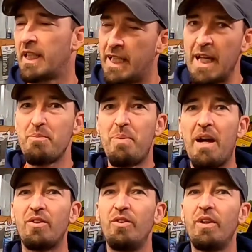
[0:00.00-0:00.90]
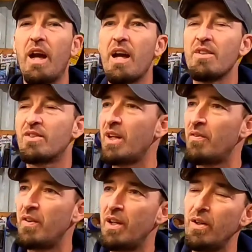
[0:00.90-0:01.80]
get back to you guys, get a
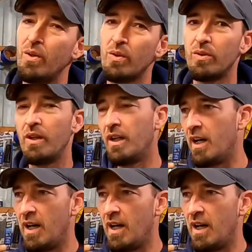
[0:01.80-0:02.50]
video,